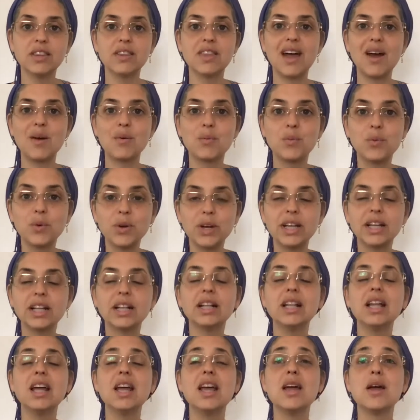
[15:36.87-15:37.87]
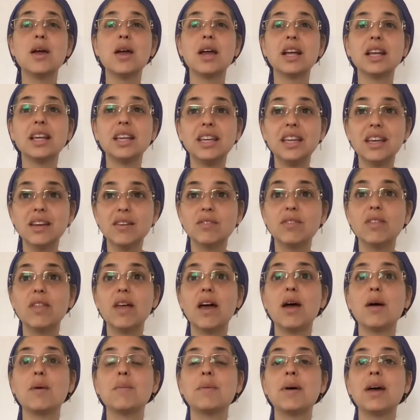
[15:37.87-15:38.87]
that will give
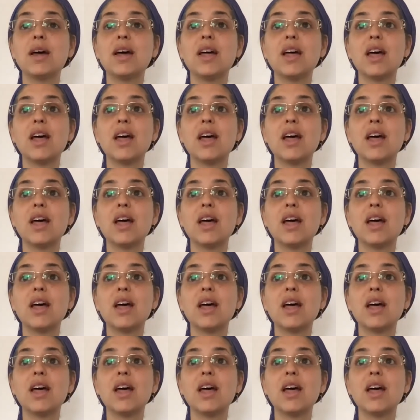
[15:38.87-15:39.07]
them